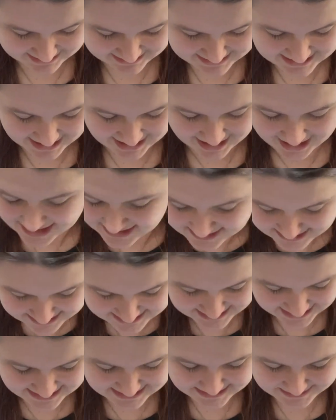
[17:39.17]
yeah, as I
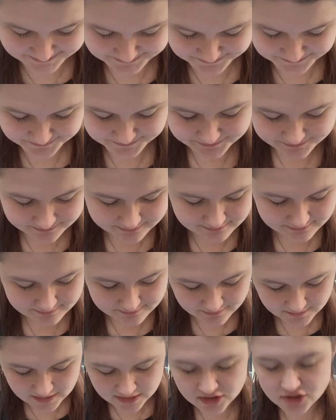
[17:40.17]
said,
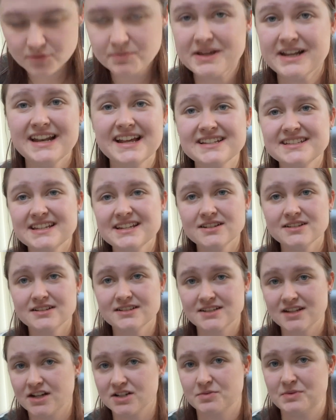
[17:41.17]
you'll be less in
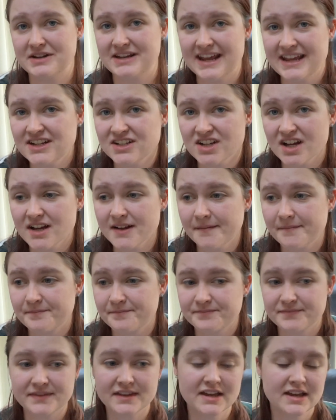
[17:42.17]
touch with nature.
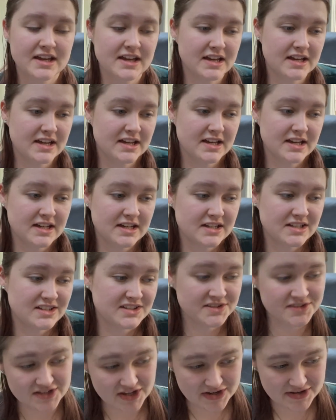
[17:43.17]

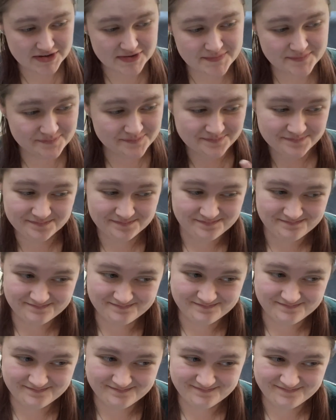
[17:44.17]
So,
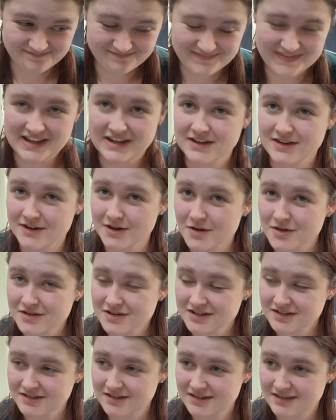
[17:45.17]
not a
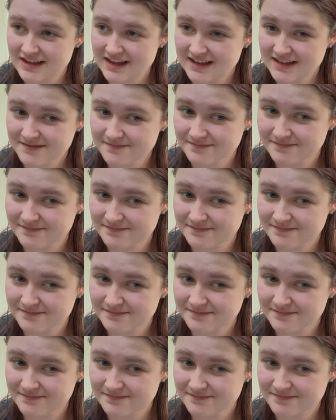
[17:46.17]
good thing.